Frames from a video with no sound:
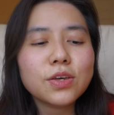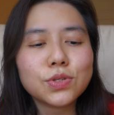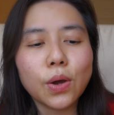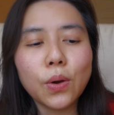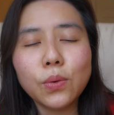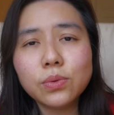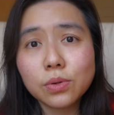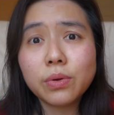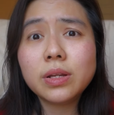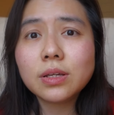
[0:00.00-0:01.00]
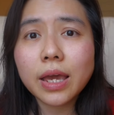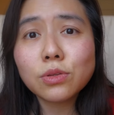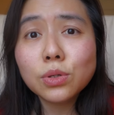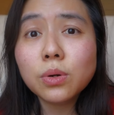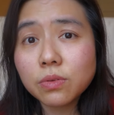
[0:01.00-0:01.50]
So you already get
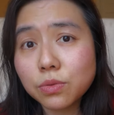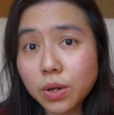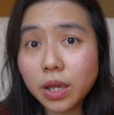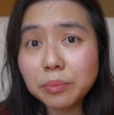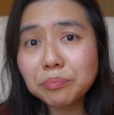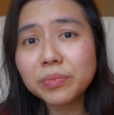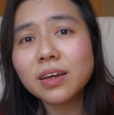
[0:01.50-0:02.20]
2 of the 3.